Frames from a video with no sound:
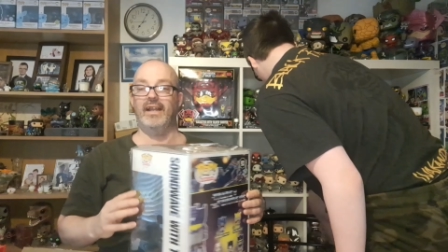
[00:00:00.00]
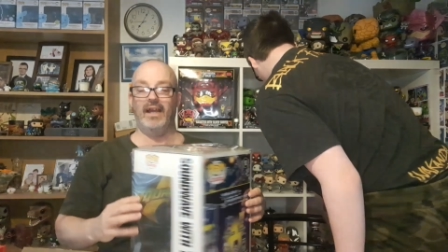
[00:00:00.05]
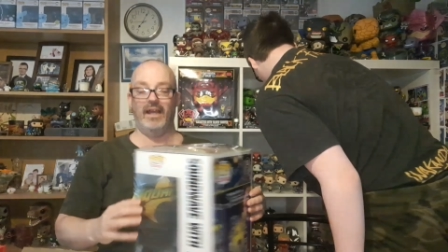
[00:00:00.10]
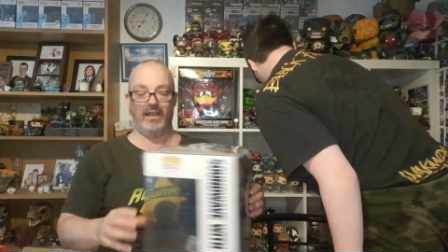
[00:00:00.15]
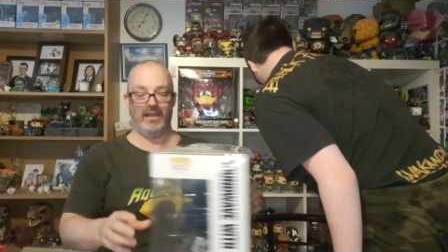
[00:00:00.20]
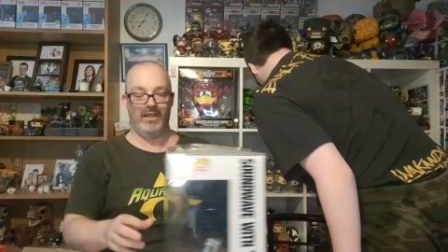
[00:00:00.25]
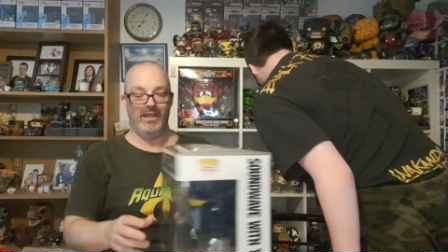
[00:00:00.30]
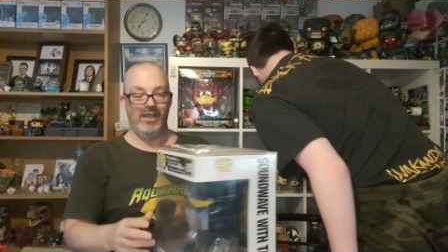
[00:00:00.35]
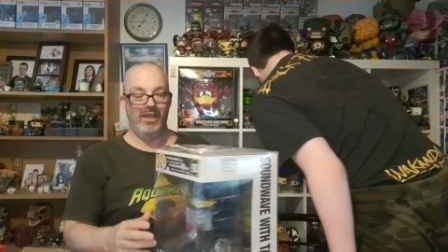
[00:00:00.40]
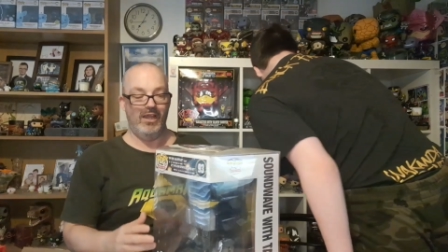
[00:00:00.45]
like
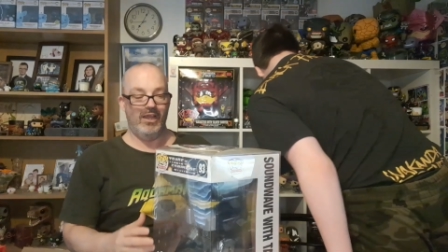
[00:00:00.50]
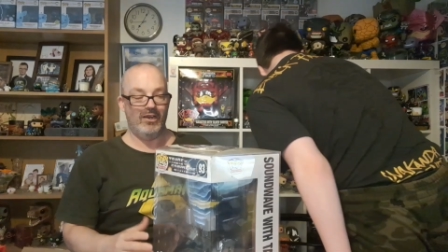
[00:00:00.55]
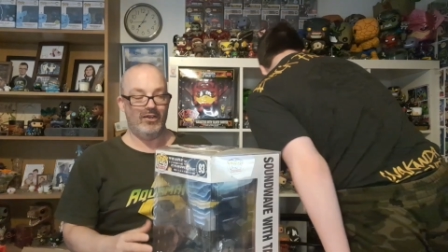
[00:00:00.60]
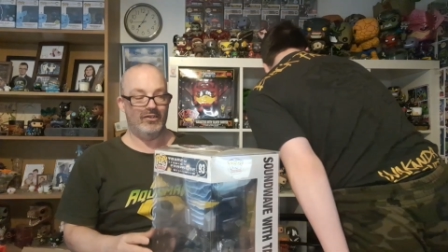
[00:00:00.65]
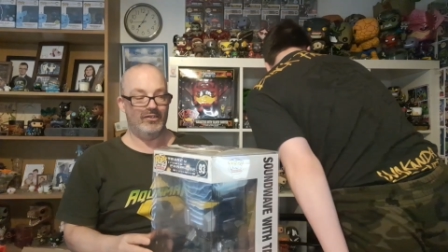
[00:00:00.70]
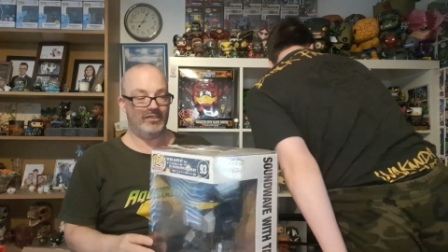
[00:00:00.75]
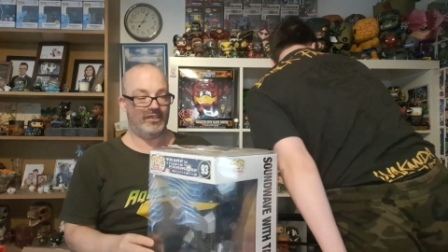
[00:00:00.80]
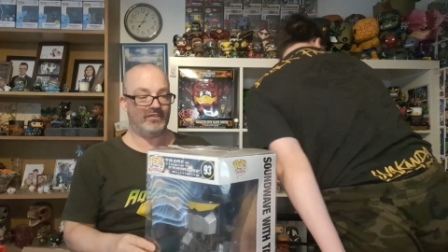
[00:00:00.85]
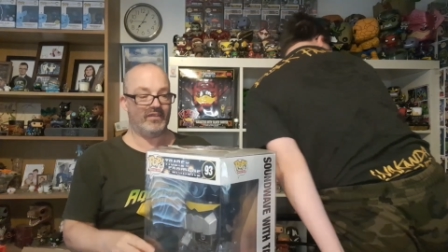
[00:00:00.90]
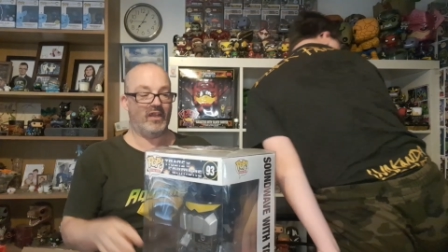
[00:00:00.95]
that.
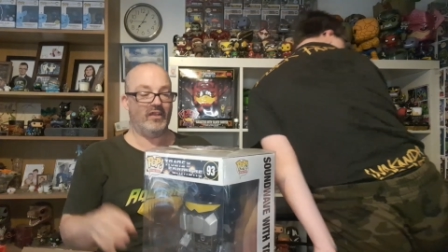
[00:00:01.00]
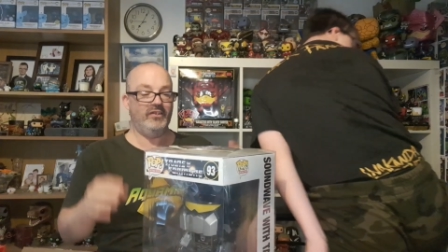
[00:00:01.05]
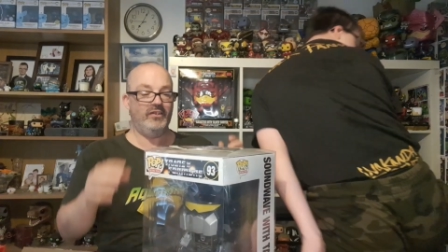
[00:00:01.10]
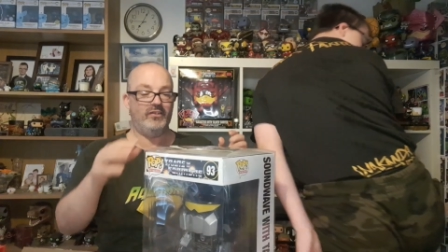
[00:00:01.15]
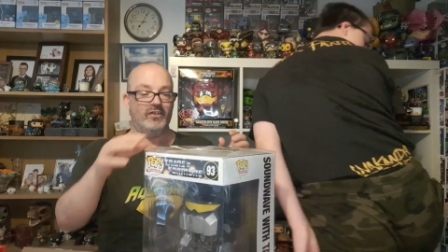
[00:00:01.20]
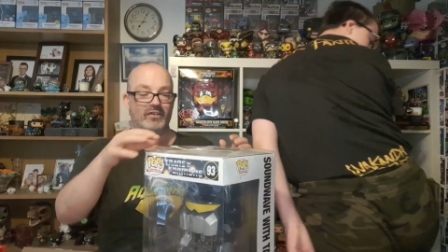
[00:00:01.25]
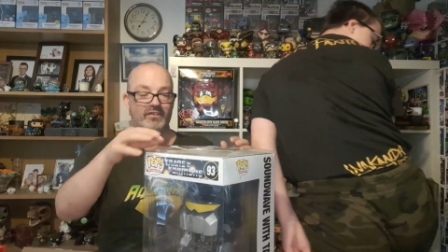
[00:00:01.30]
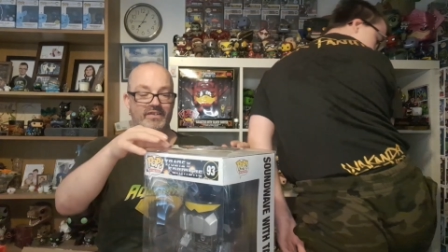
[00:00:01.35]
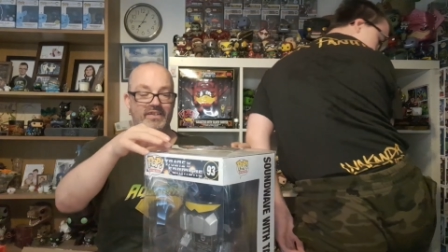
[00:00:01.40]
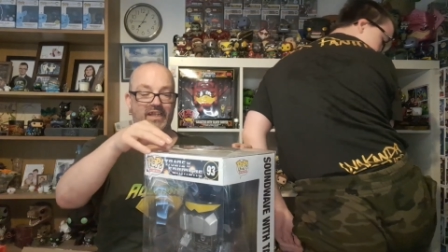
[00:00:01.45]
But I know you
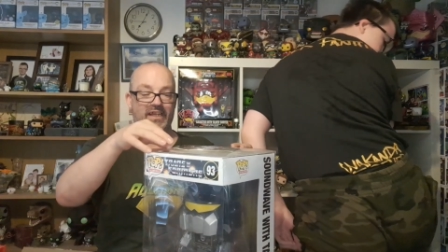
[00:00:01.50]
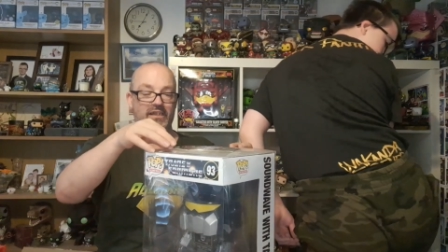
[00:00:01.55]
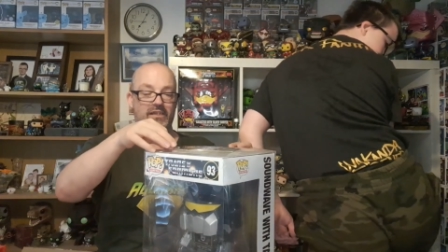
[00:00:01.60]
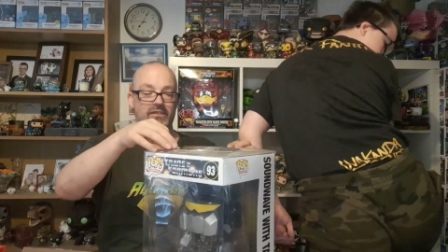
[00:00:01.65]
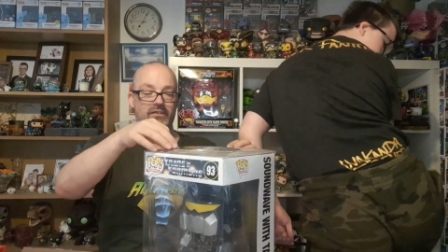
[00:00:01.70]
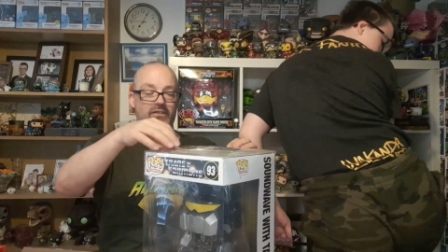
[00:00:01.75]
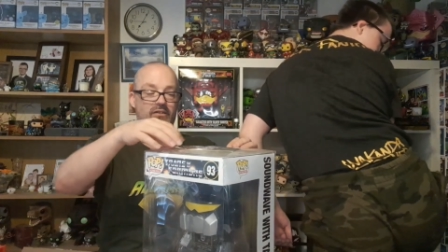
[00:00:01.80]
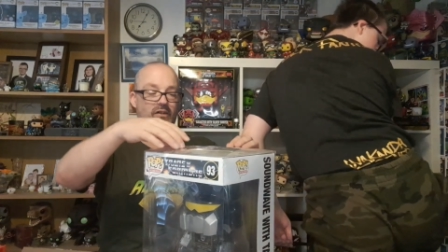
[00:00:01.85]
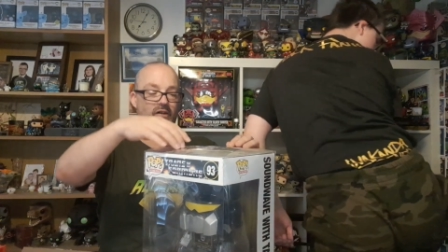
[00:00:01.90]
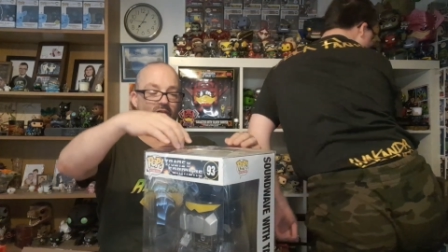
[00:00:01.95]
got ne
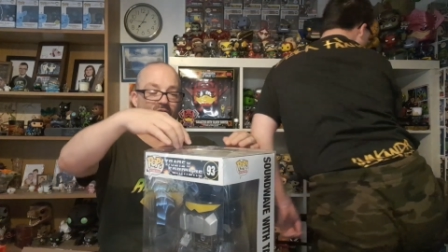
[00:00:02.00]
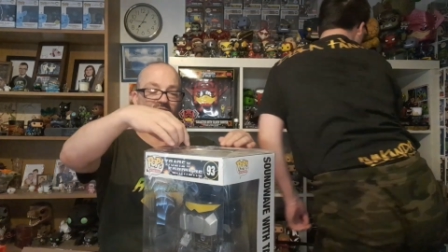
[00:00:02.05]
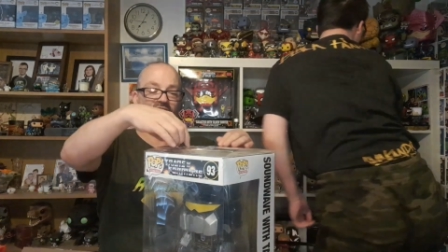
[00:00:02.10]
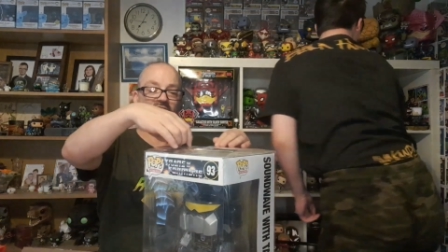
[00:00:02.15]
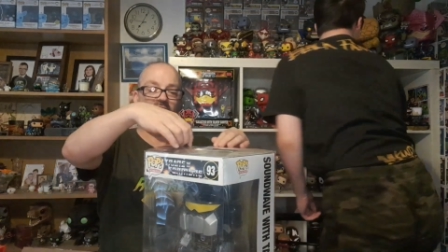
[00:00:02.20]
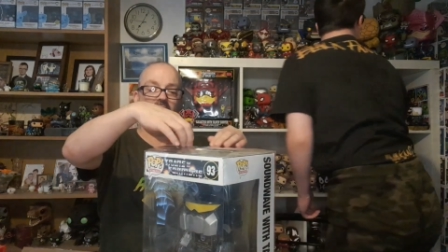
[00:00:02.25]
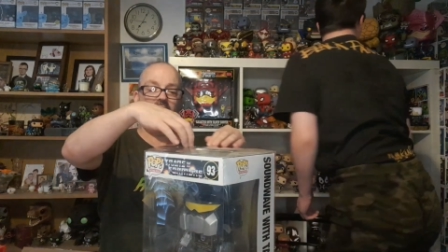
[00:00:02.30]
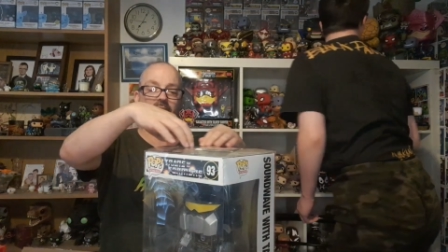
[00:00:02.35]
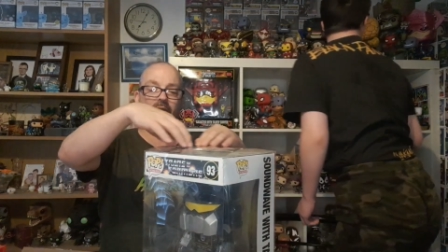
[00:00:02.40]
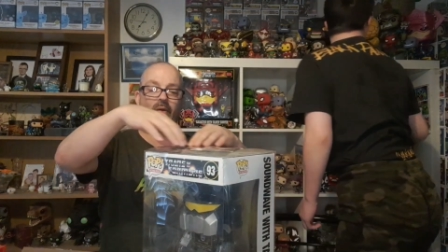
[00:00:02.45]
you got a
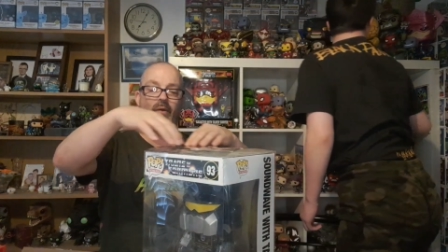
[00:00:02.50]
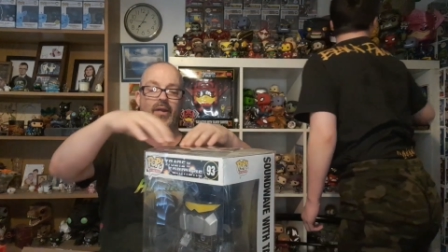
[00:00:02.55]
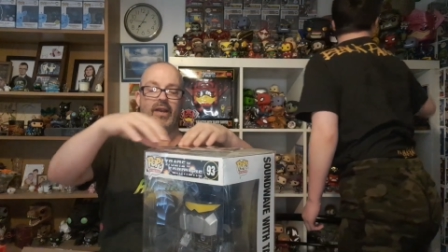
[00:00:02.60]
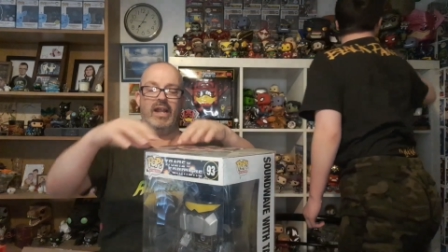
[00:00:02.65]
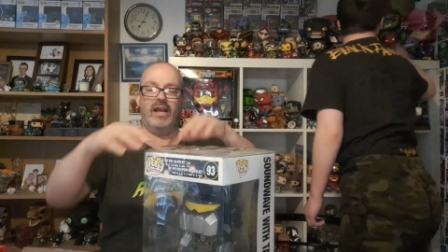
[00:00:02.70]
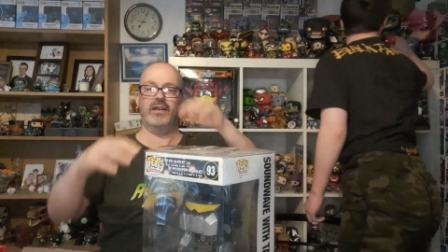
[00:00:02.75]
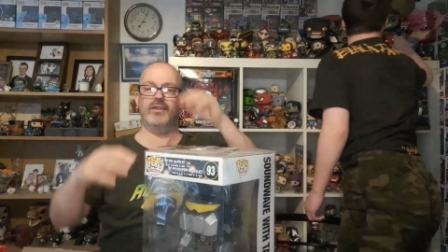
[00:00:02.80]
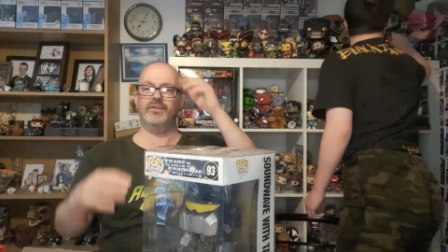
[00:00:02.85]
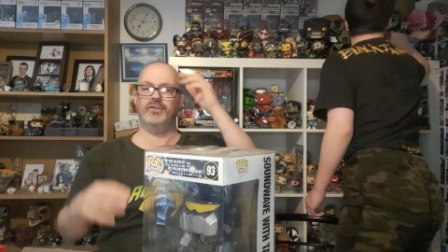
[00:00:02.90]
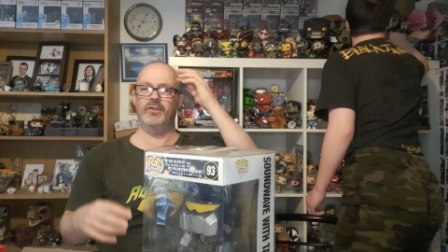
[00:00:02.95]
furry one
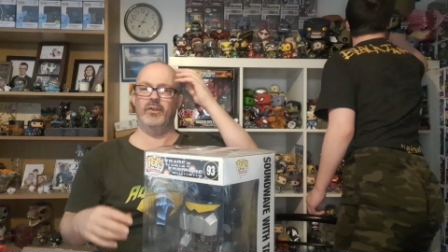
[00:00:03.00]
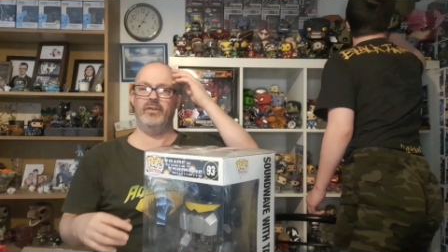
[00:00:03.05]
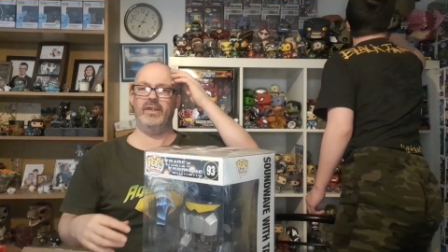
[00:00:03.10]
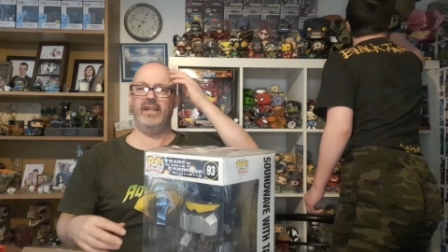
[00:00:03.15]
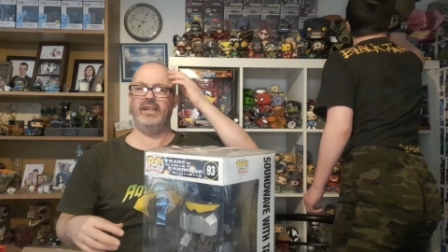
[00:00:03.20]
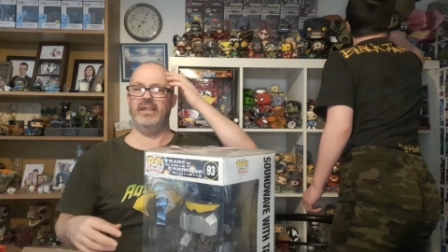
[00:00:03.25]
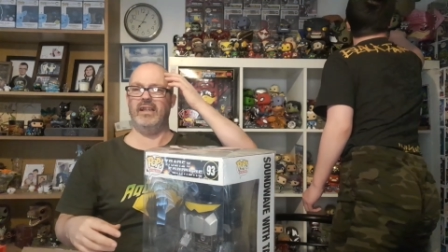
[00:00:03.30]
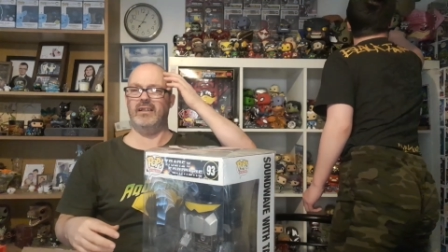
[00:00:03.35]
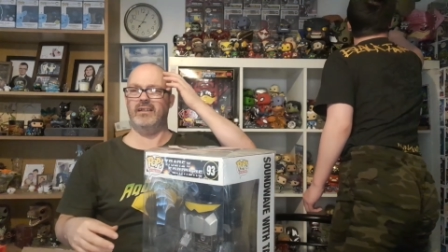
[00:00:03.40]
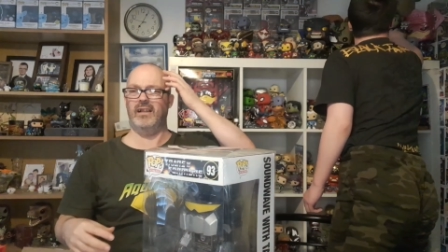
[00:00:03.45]
out soon, ain't you?